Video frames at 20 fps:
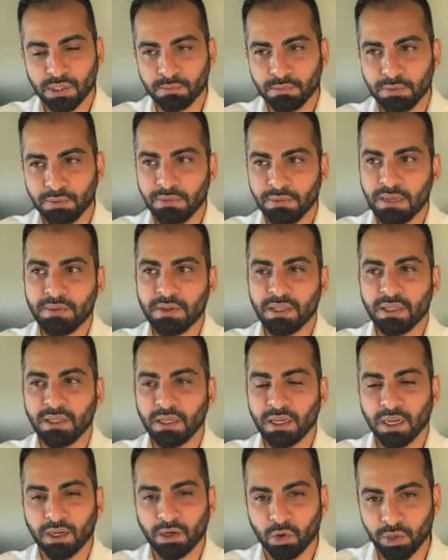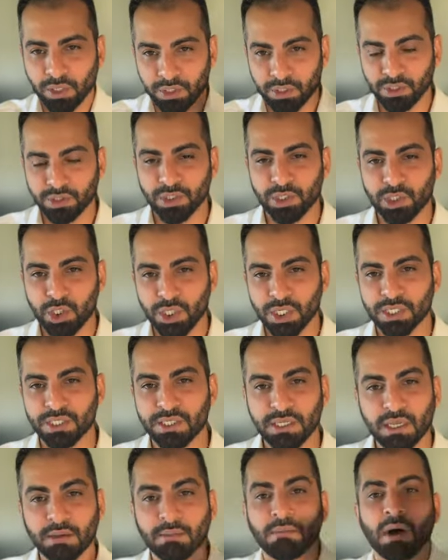but maybe according to the Shias,
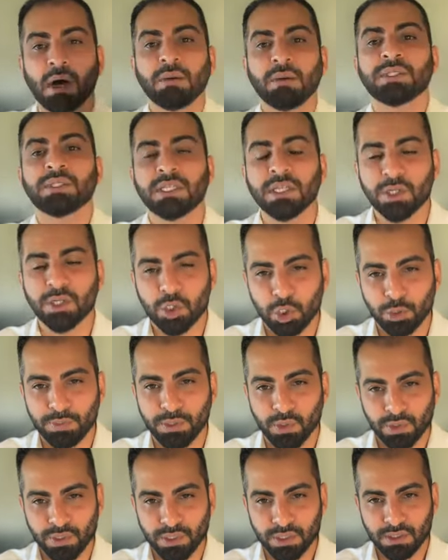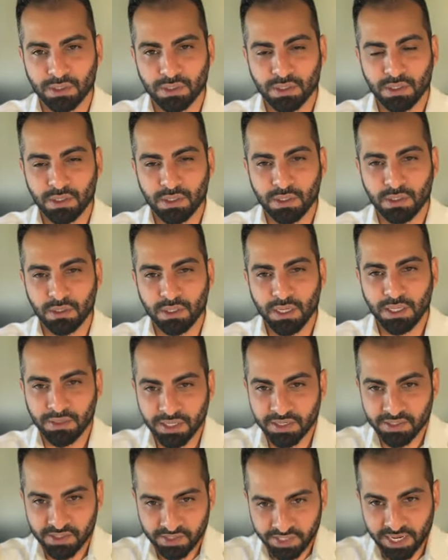the Imams can attribute. And
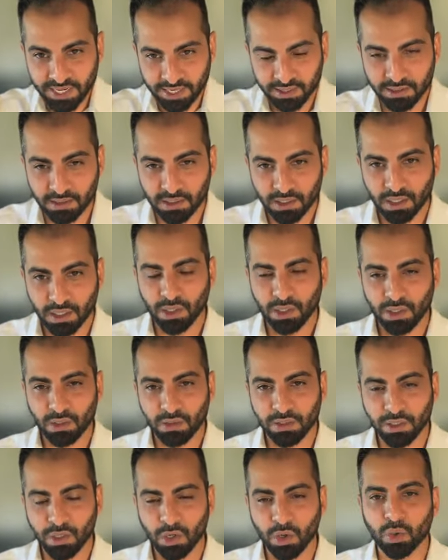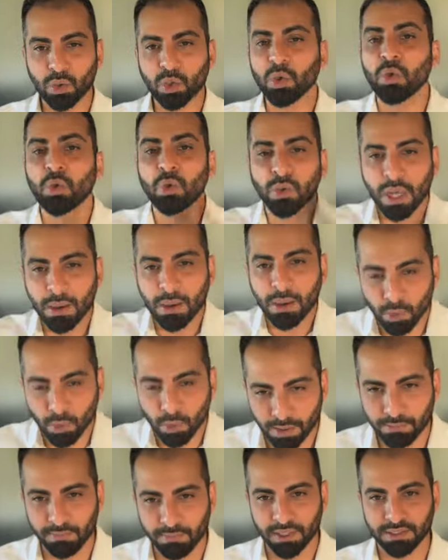they say, you know, kulluna
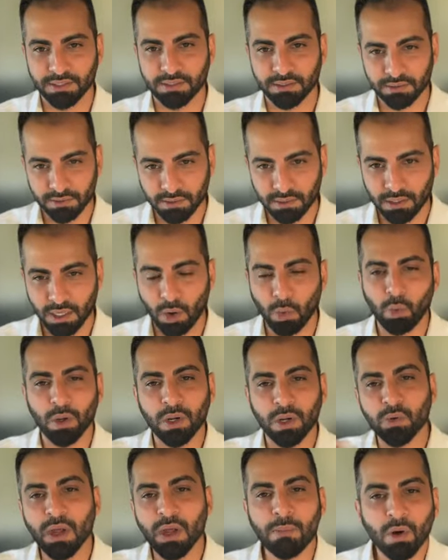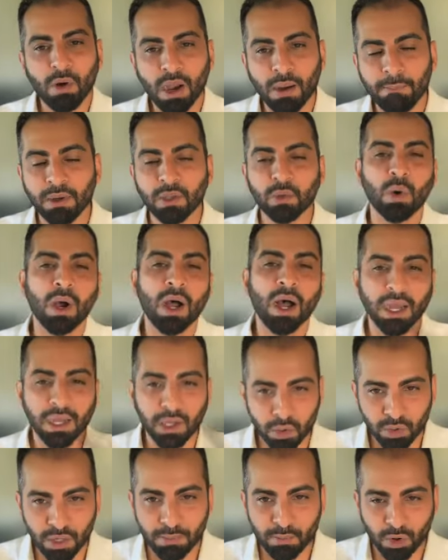Muhammad, awwaluna Muhammad wa
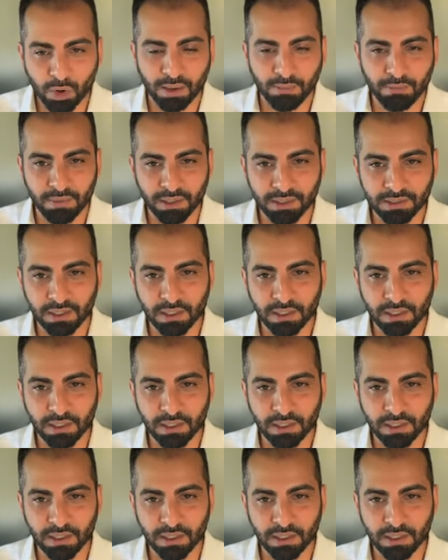akhiruna Muhammad.